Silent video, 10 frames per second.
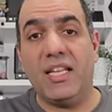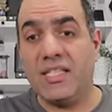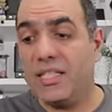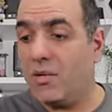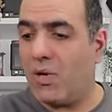
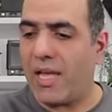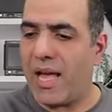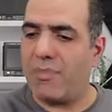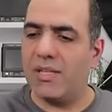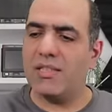Let's see what
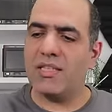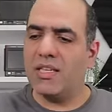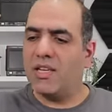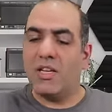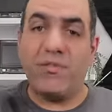happens
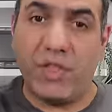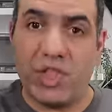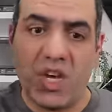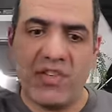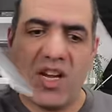if we
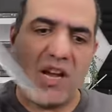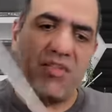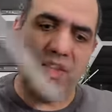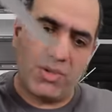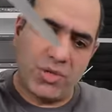shove a knife
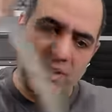into